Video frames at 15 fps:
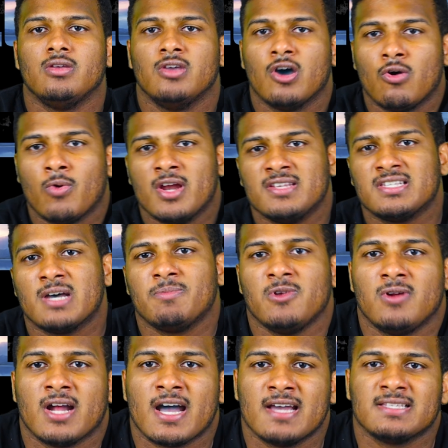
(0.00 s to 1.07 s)
Yo, what is up,
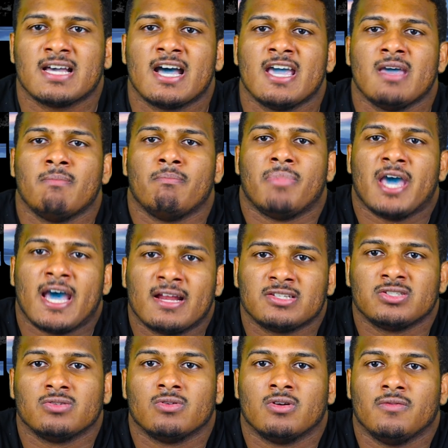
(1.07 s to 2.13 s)
you guys? I am back
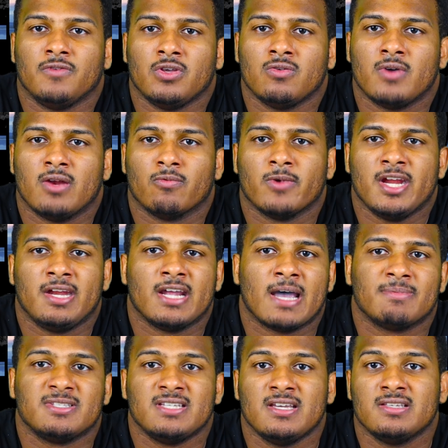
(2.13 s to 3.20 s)
to review and
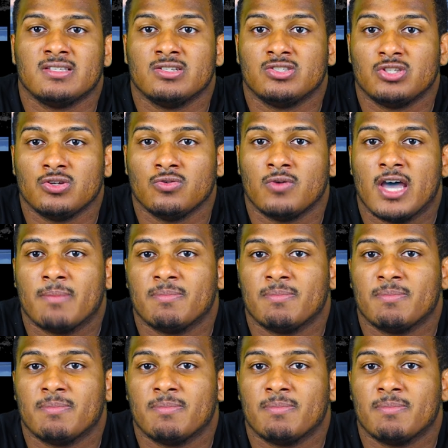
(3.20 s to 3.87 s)
recap Season 2,